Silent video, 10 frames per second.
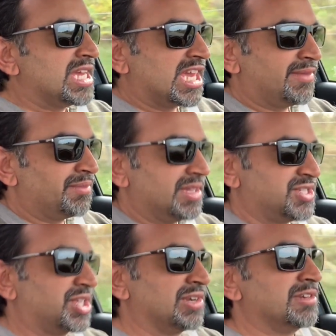keeping me
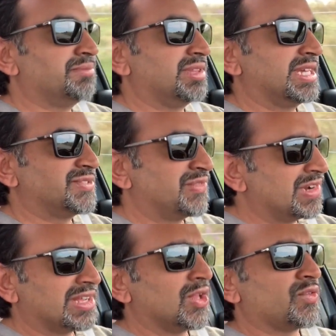secure in place.
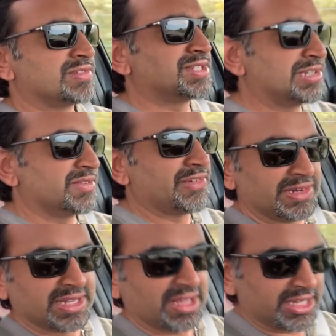Very little oversteer, very
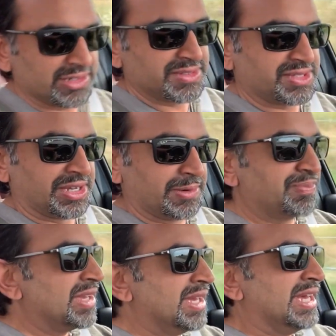little understeer.
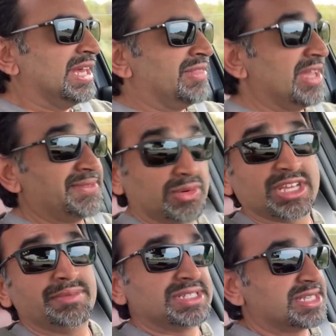The
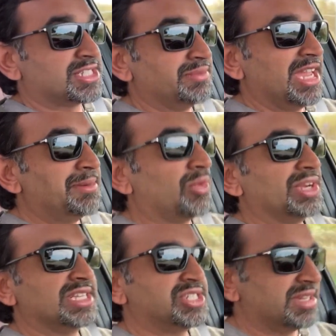infotainment system,
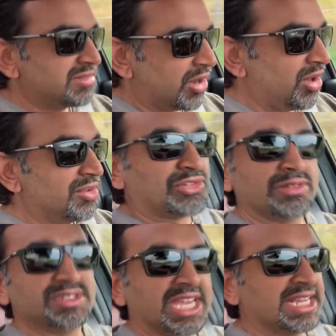8.8-inch, all
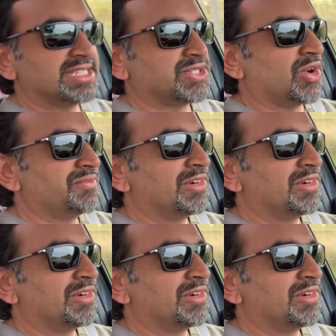trims get it, so I'm